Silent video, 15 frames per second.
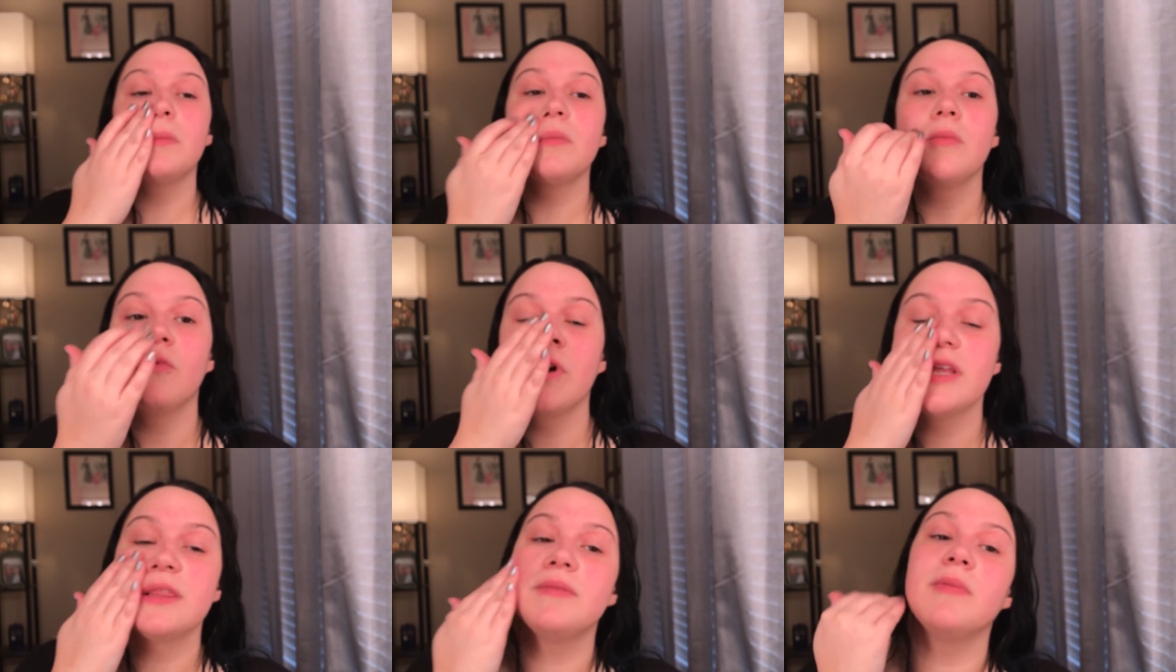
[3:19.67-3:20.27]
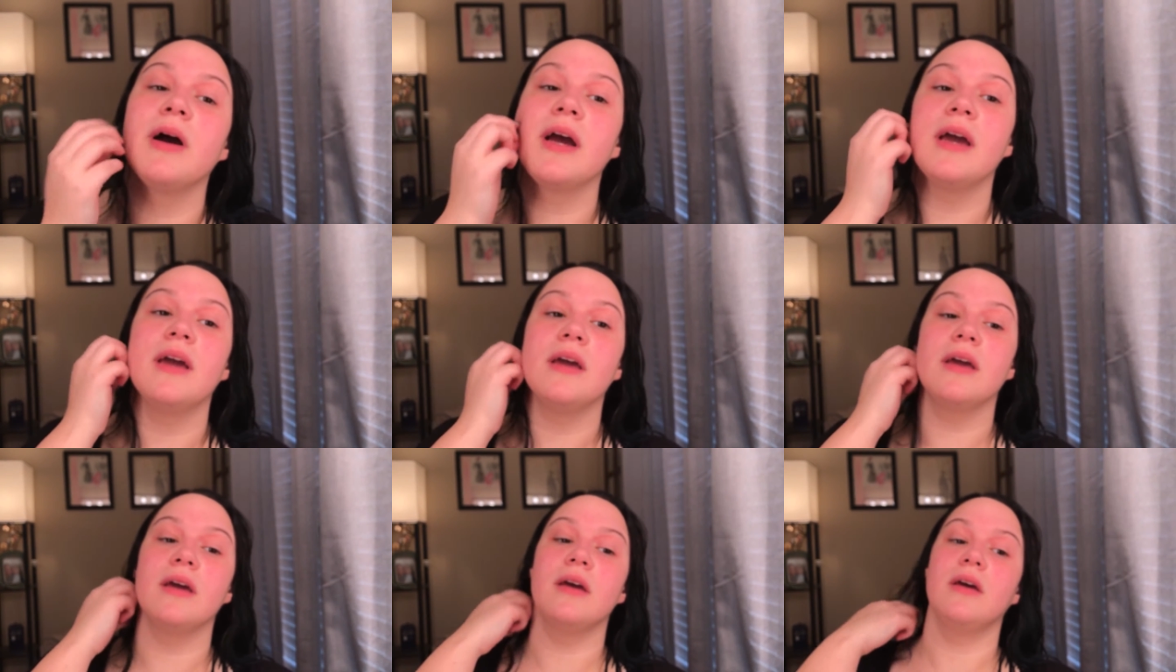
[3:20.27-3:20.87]
with
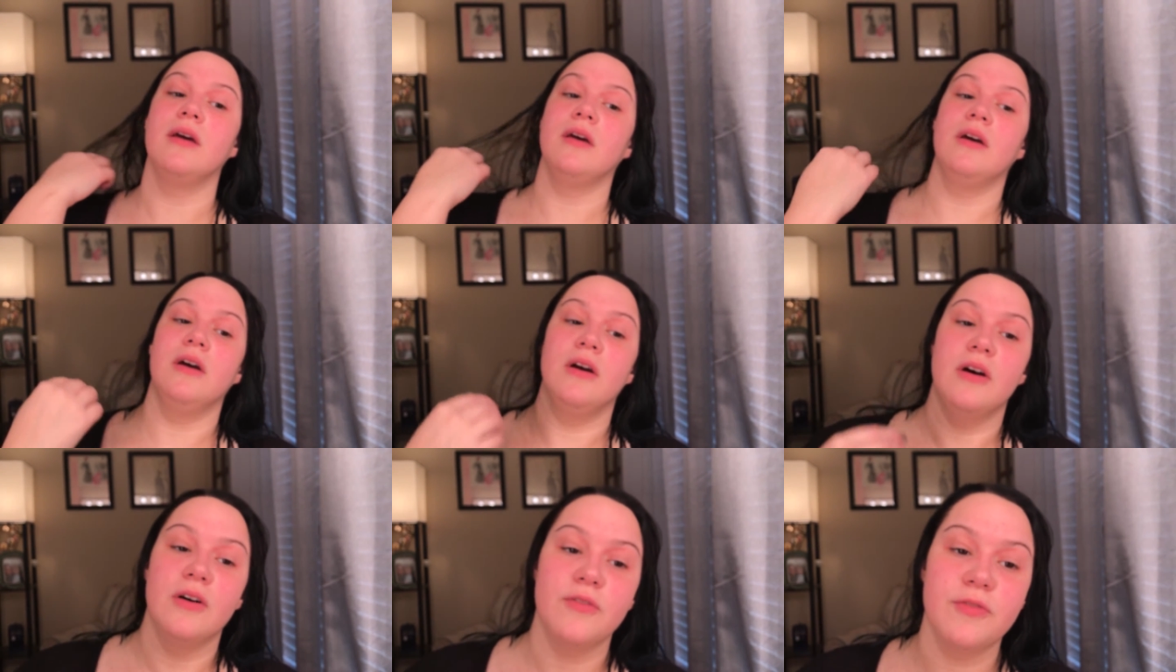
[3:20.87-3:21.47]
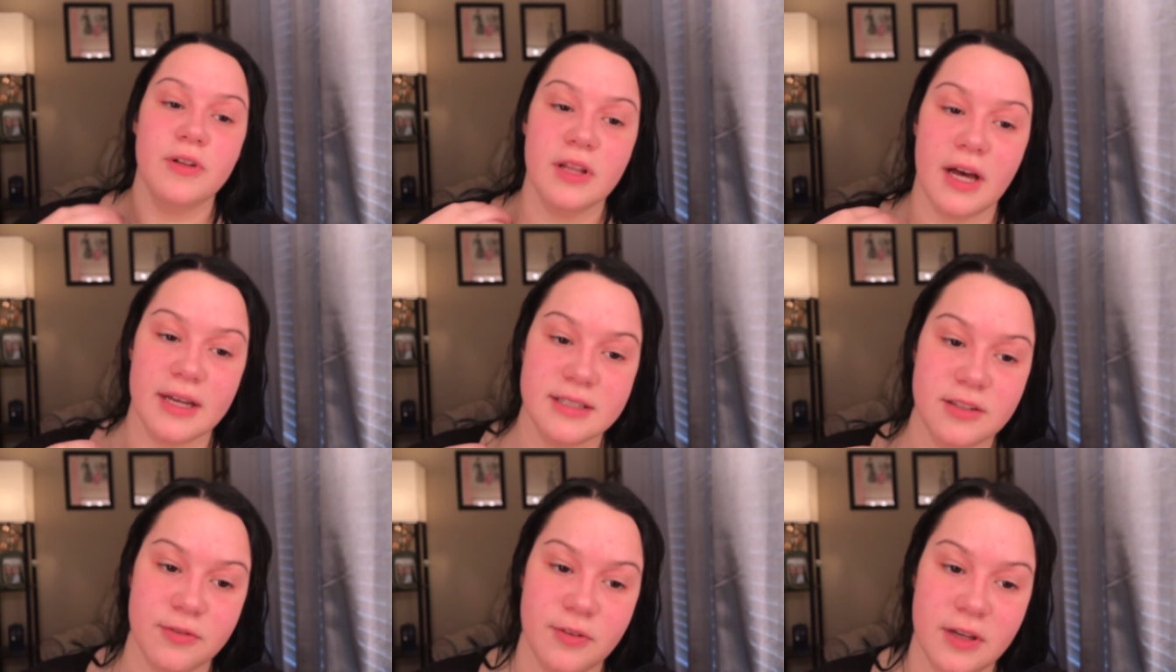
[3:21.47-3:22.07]
my
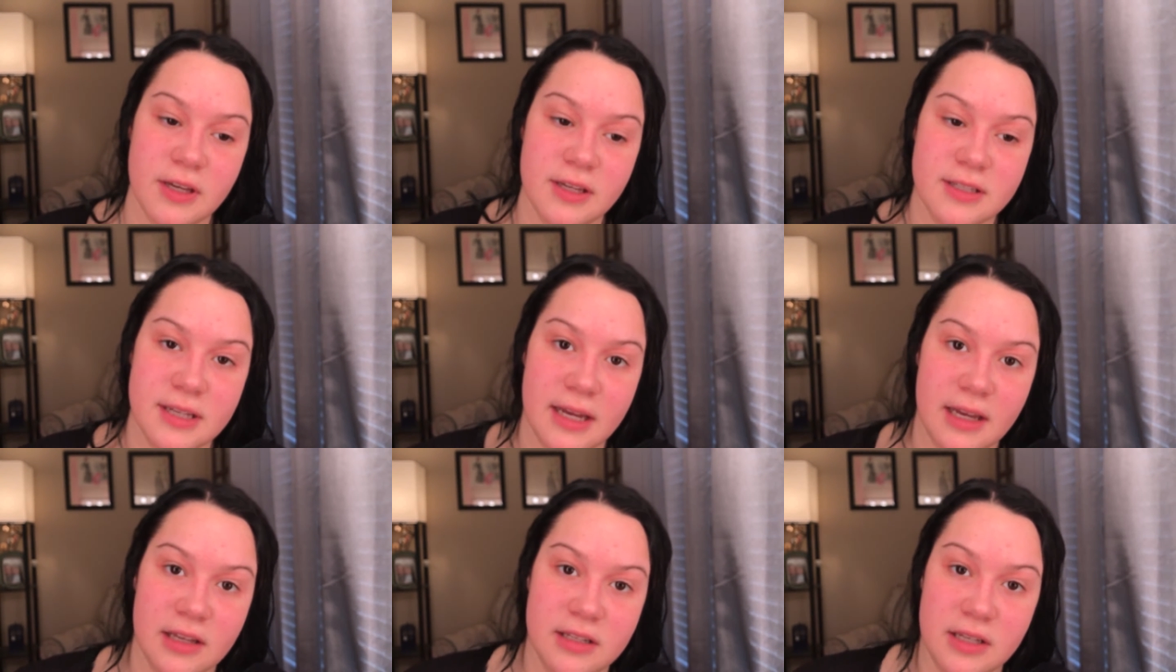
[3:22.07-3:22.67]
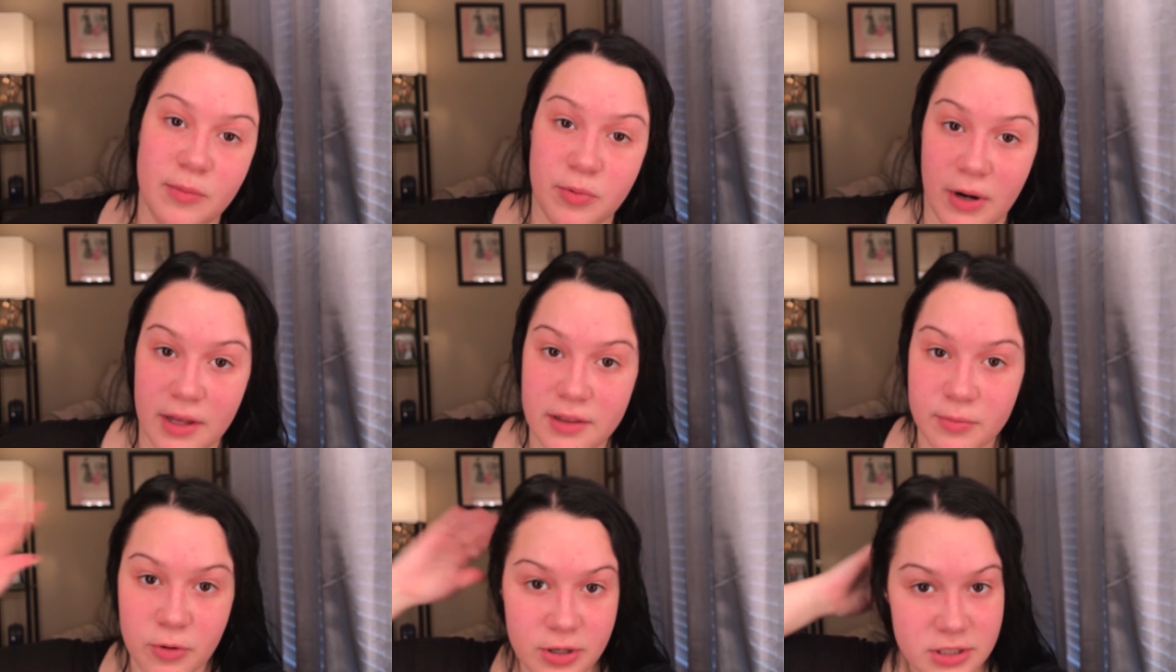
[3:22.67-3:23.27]
Philosophy Take a Deep Breath
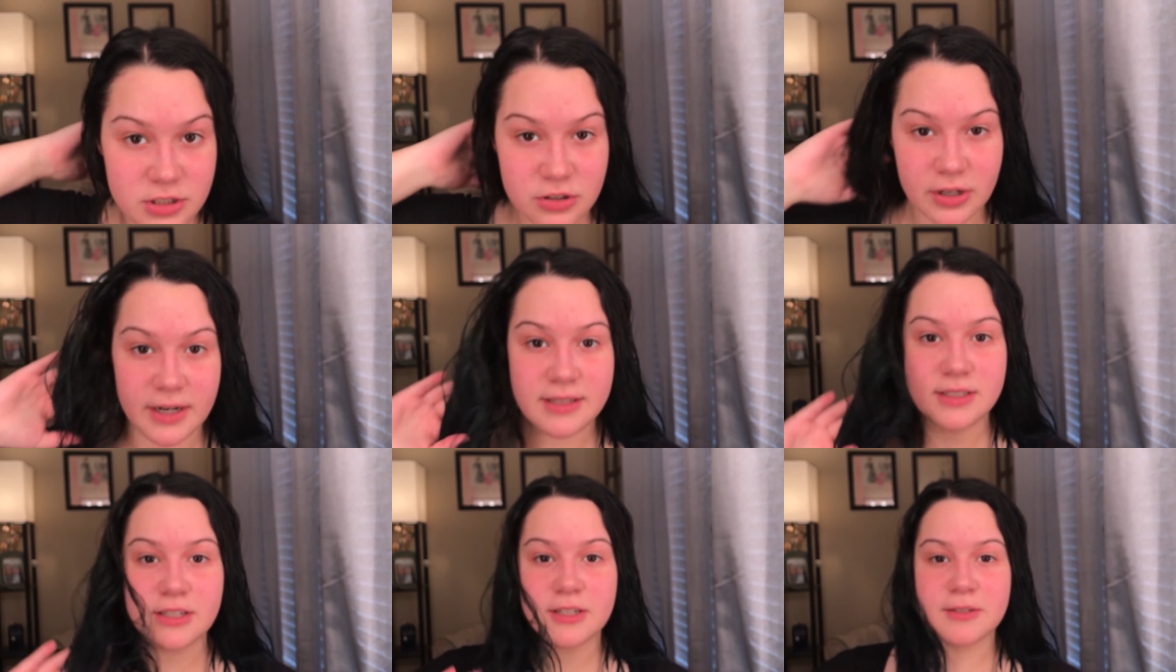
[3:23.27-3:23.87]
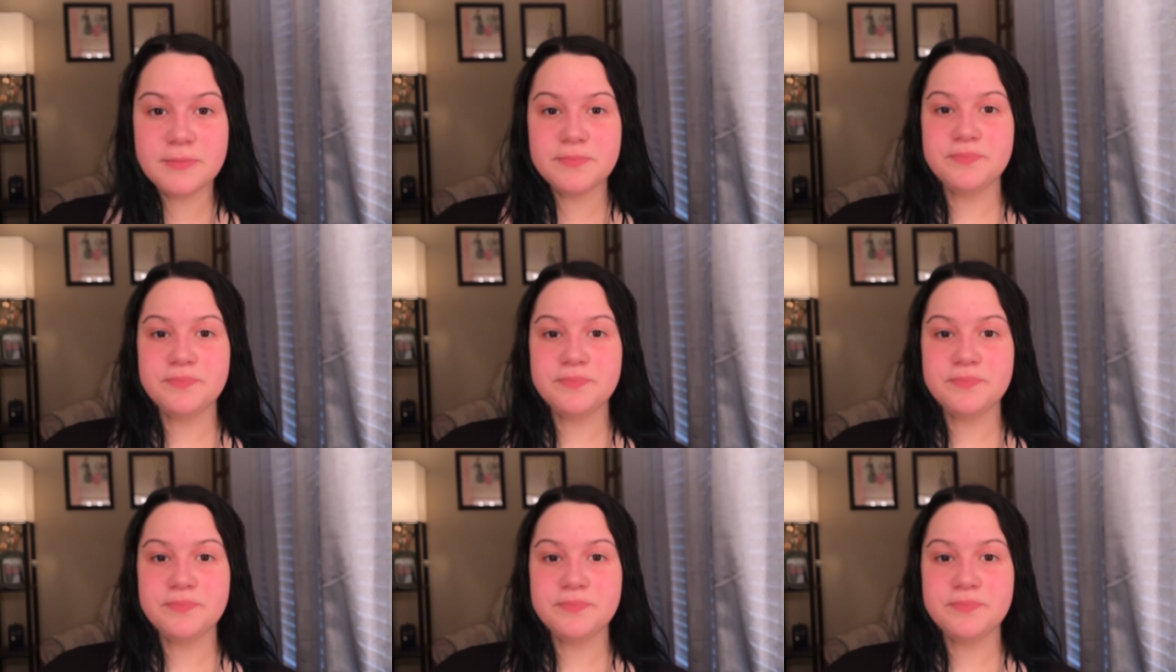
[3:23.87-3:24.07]
moisturizer.